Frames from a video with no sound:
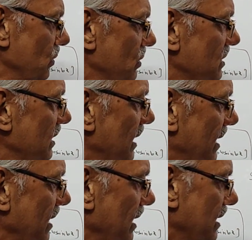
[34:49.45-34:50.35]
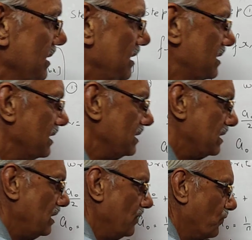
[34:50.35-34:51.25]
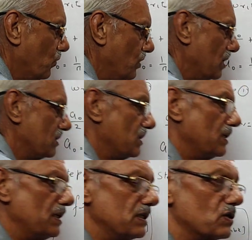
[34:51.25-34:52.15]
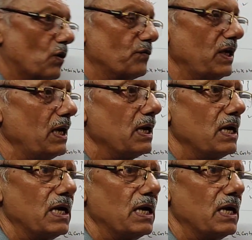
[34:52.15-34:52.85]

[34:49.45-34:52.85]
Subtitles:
So you see that this is the Fourier series of the